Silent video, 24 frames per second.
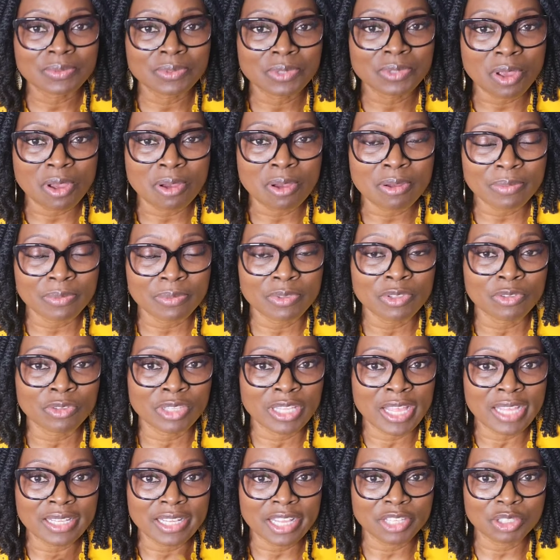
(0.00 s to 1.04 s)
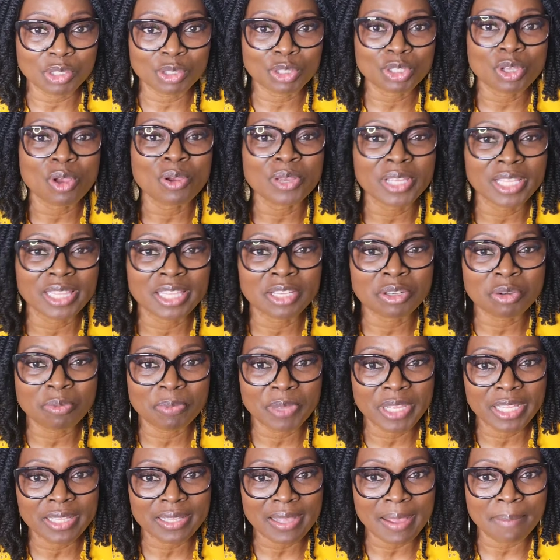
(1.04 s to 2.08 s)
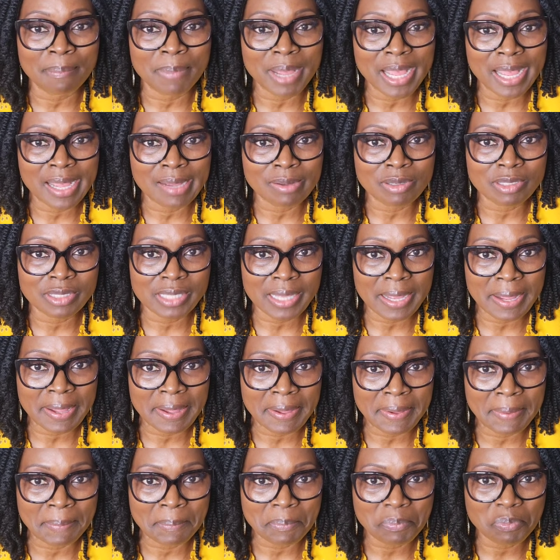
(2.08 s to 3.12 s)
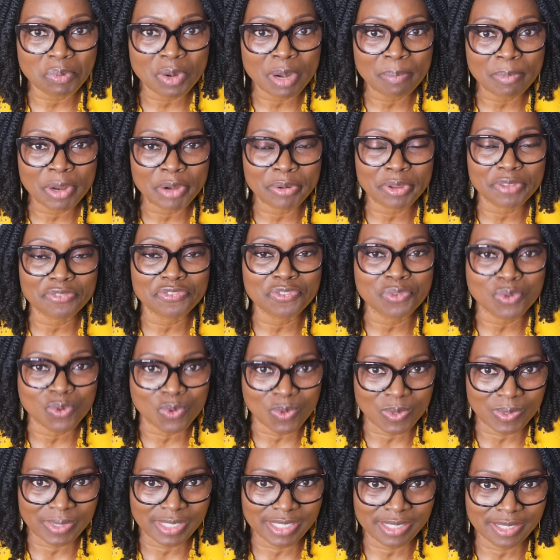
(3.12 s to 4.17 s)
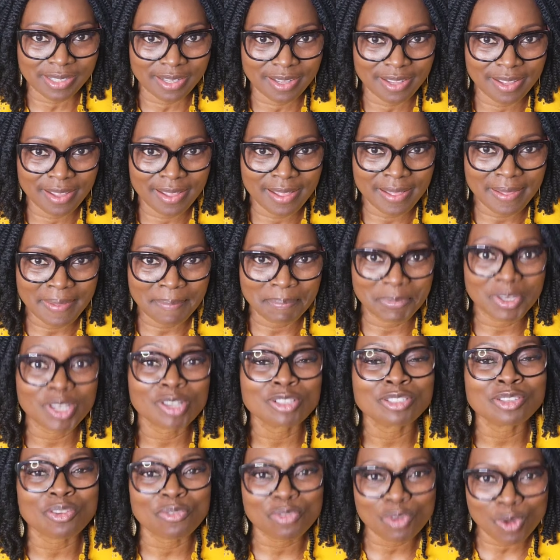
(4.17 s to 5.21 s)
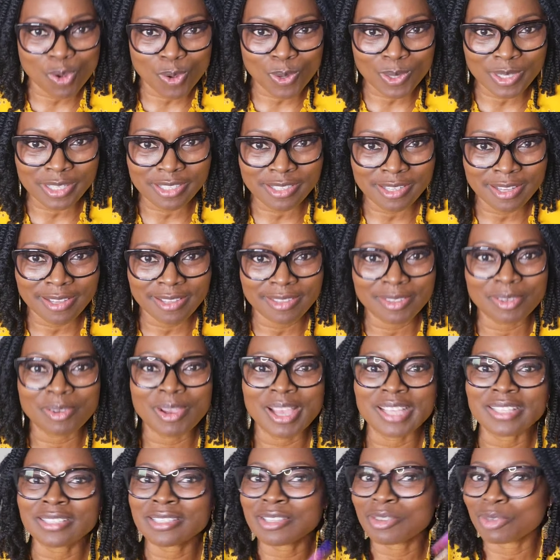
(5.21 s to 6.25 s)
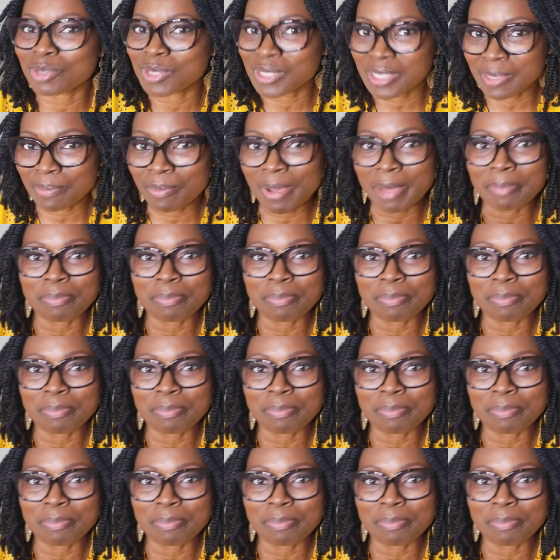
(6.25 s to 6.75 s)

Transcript: I should talk a little bit about primary foods, because of course you see my